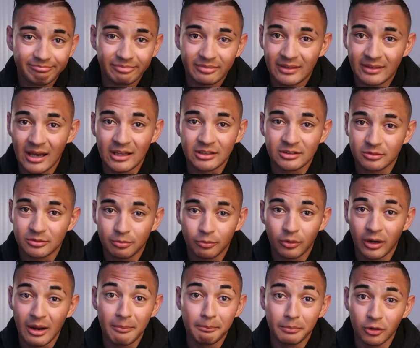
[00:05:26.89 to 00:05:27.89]
that's
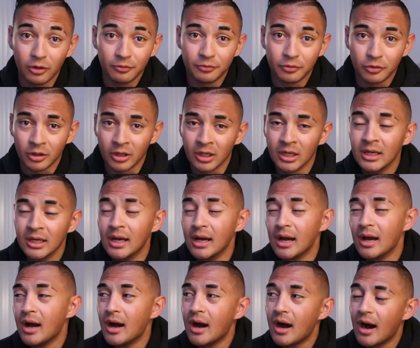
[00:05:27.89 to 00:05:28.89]
what I'm built for.
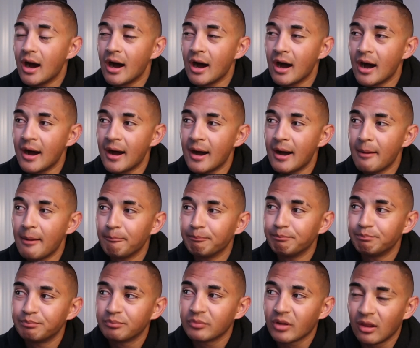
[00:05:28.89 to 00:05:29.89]

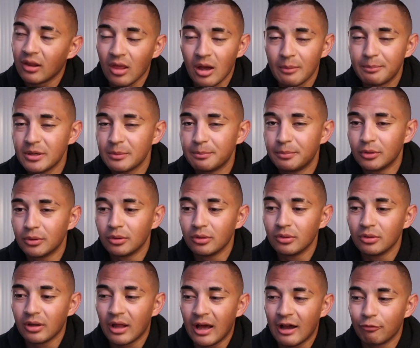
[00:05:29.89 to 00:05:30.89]
A lot of
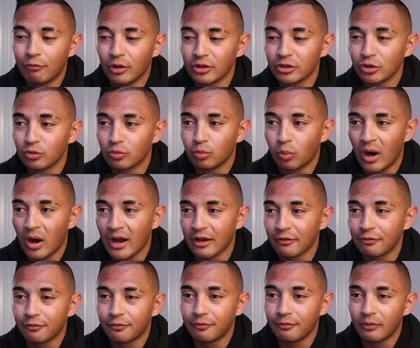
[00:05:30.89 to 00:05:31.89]
people have wondered
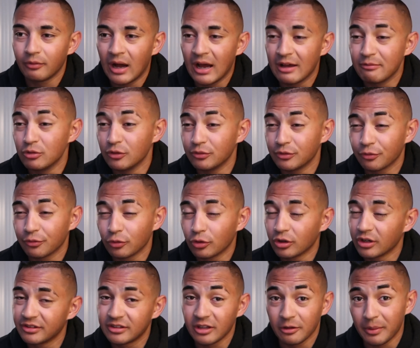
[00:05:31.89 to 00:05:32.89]
why I moved to
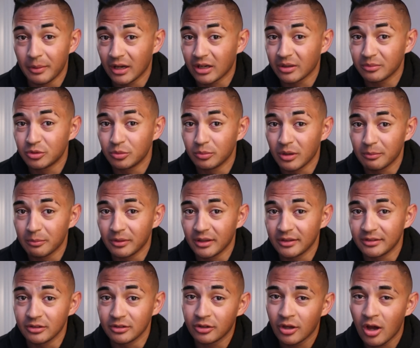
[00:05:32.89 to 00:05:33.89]
Florida instead of back up to my
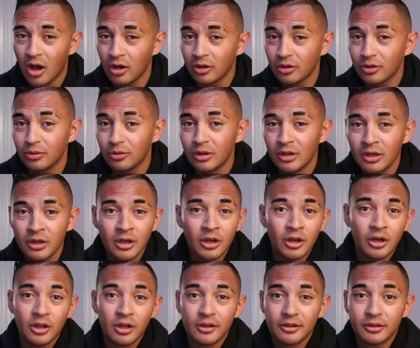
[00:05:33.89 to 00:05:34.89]
place in Tahoe.
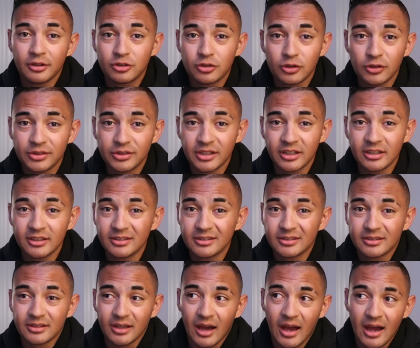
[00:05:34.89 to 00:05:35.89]
The truth
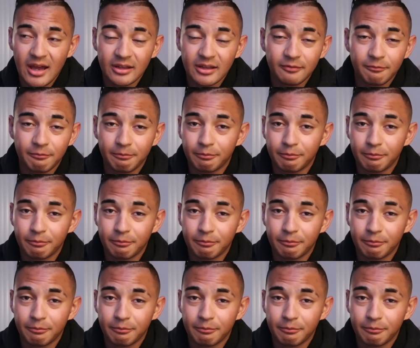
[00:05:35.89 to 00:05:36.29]
is, I